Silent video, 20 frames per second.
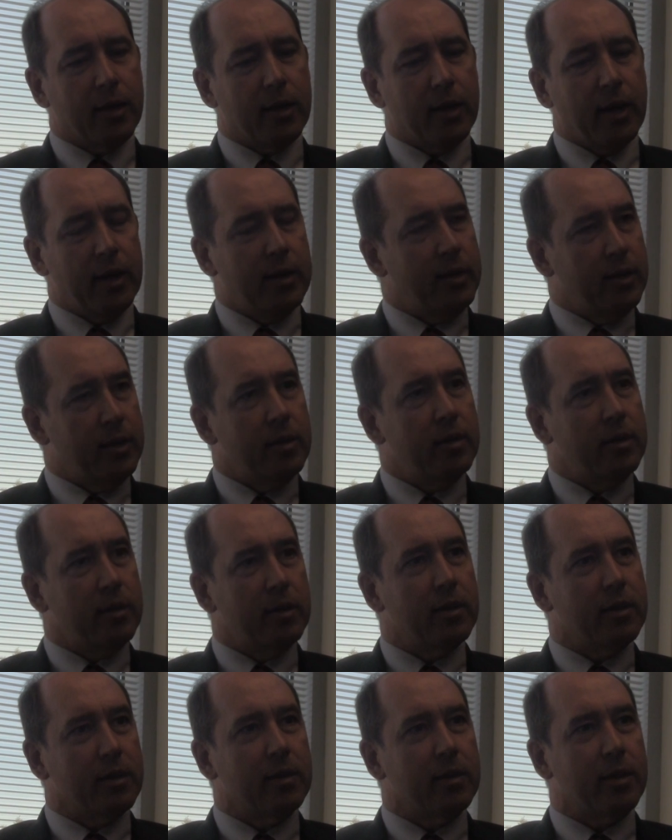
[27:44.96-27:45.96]
and then
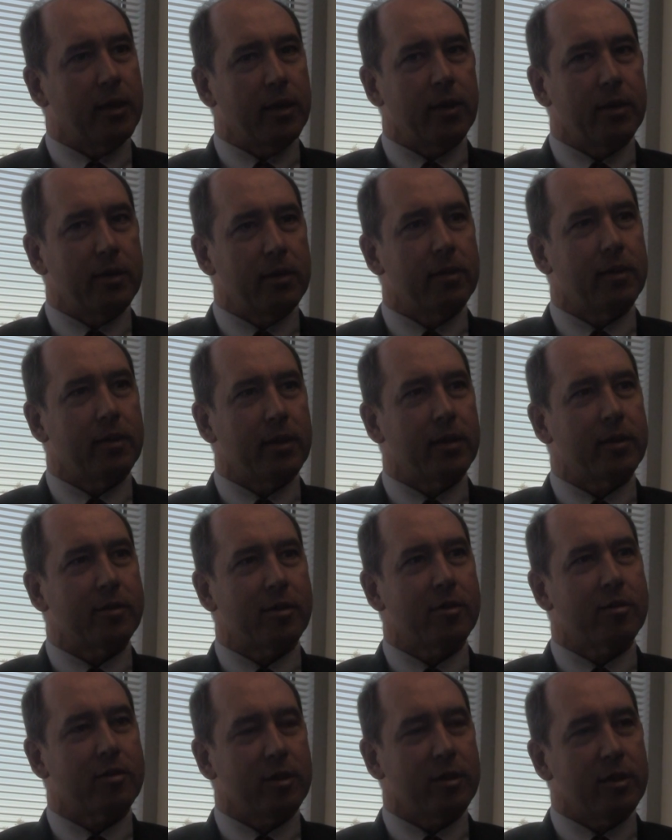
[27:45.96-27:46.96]
they
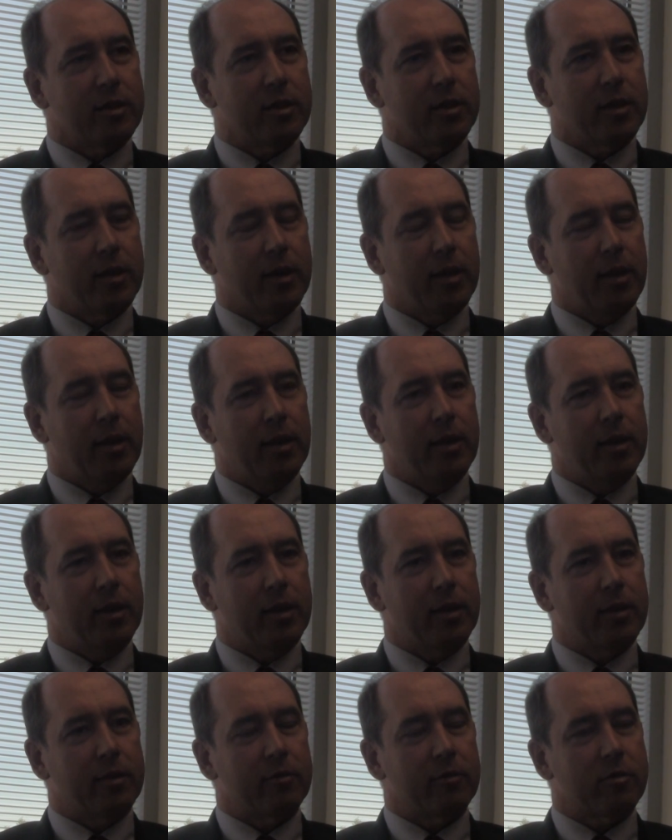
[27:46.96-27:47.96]
existed, and
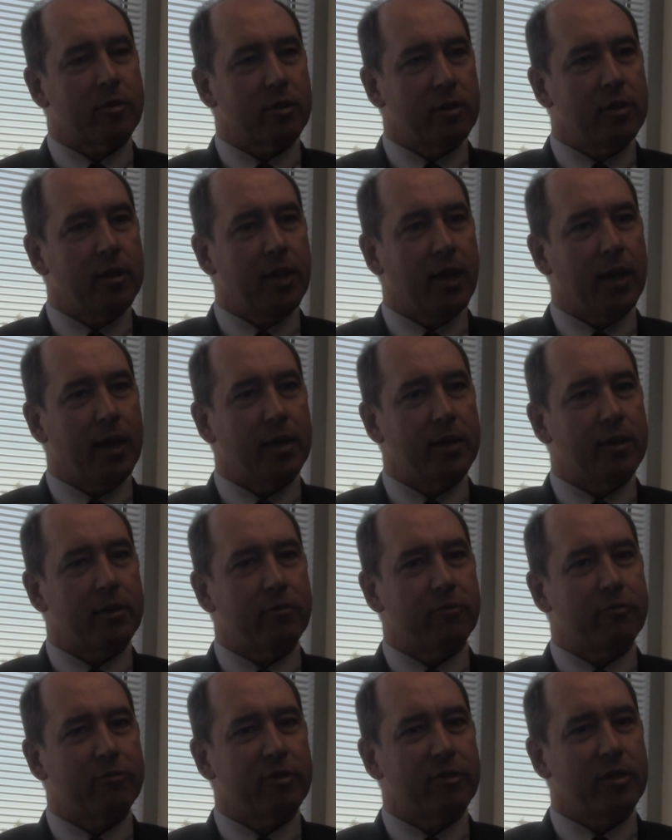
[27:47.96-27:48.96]
they're still not
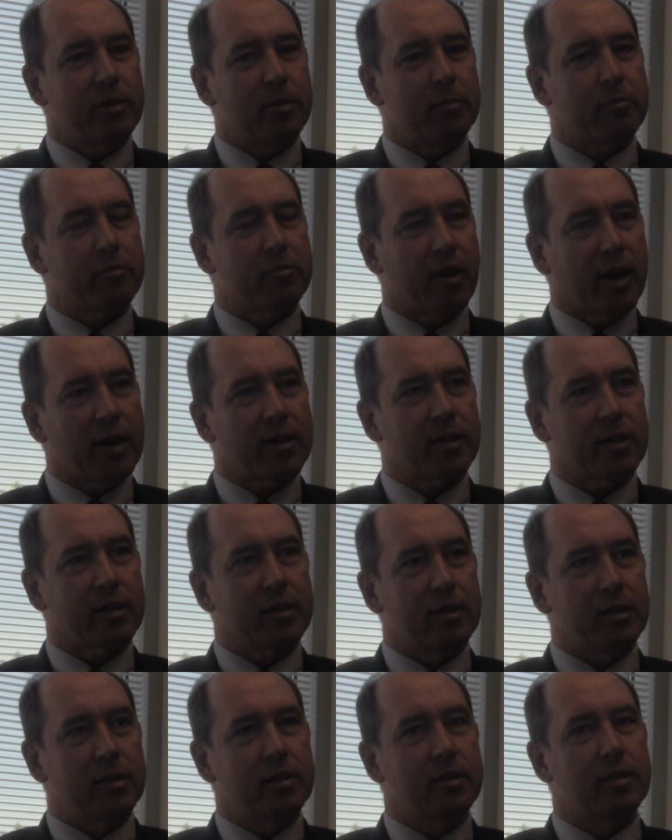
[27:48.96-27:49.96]
really
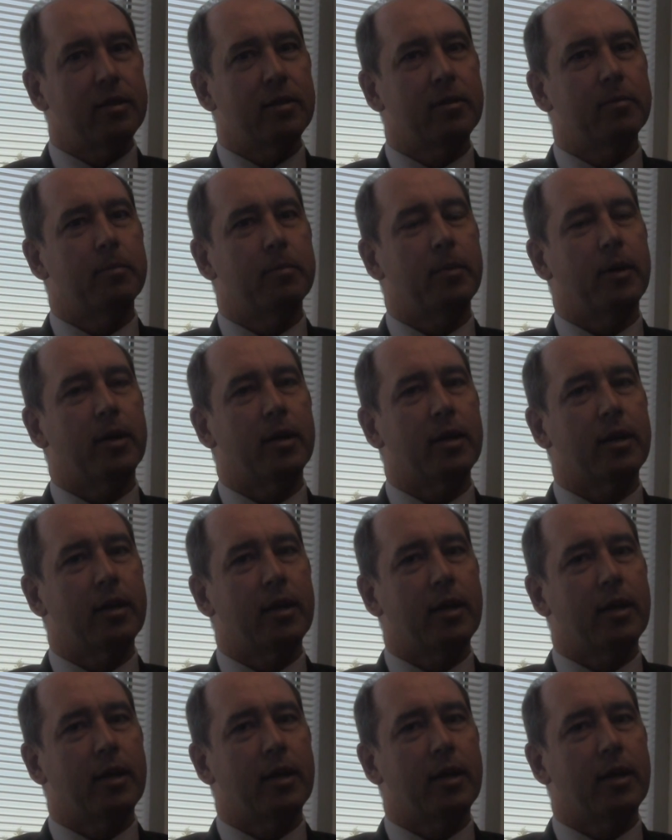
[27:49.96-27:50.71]
practical, but